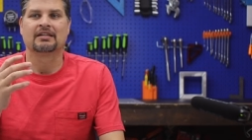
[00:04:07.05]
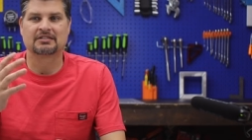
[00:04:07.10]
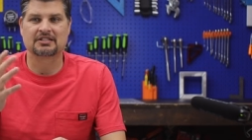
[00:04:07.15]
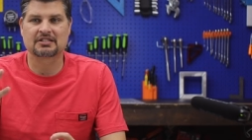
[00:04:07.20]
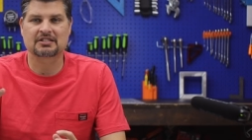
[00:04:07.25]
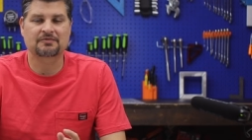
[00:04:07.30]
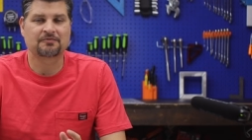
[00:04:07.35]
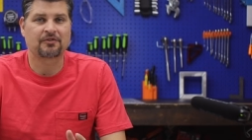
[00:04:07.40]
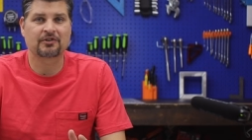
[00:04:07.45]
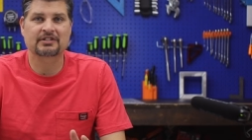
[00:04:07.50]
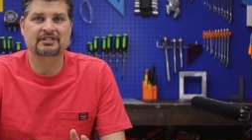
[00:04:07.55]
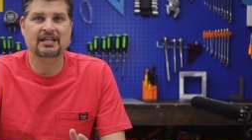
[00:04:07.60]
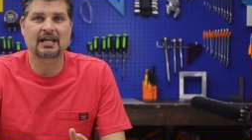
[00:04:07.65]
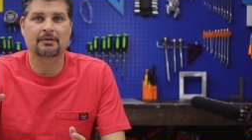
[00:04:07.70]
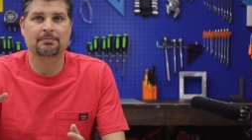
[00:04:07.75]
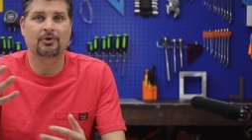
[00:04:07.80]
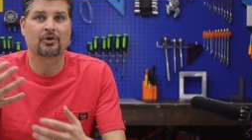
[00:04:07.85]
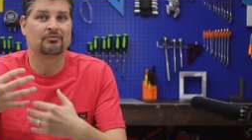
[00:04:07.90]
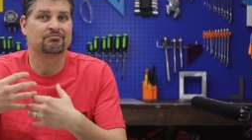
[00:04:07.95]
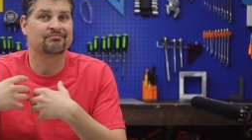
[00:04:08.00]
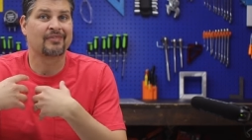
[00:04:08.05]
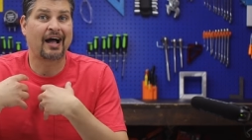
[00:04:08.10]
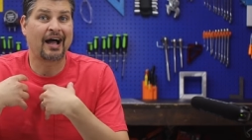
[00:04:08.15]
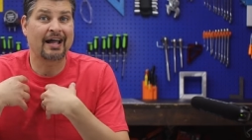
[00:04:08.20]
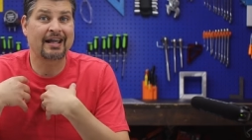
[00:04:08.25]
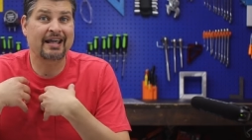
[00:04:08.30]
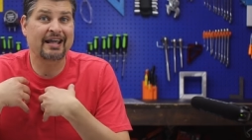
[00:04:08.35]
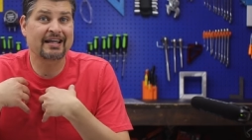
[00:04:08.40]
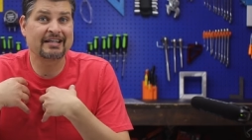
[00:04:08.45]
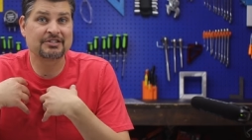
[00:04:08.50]
Just for example,
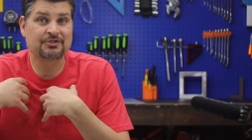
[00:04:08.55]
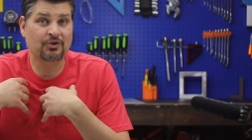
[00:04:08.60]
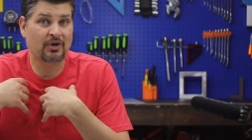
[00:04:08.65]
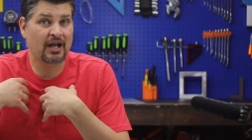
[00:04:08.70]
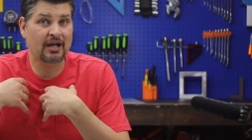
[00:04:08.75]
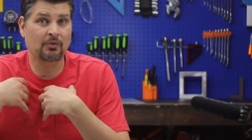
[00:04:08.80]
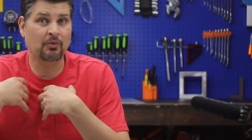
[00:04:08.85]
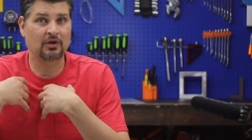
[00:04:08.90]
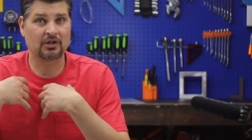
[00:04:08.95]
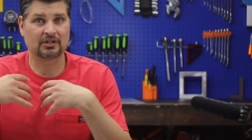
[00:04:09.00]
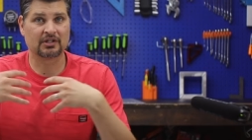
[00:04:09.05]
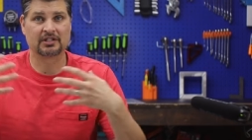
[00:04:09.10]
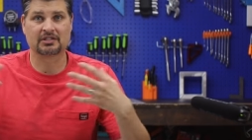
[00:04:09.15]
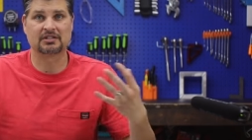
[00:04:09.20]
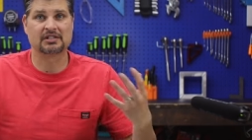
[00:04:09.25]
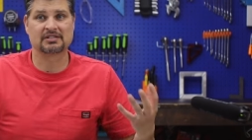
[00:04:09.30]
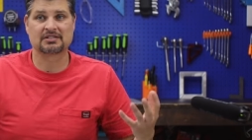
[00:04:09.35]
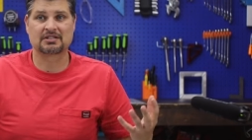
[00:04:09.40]
I hate drywalling.